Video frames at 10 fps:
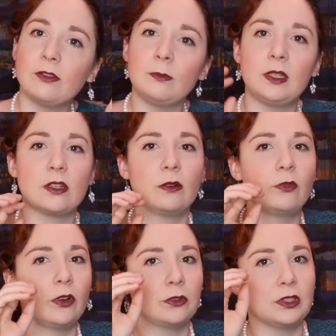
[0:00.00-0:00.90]
the midterm
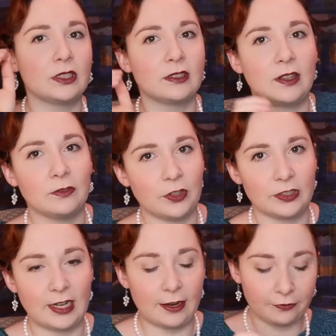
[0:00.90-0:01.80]
focuses on the
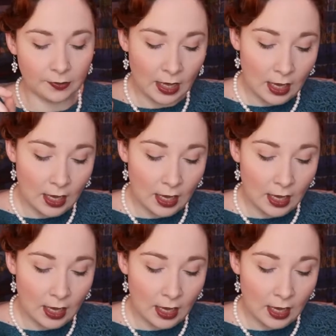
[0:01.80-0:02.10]
first half.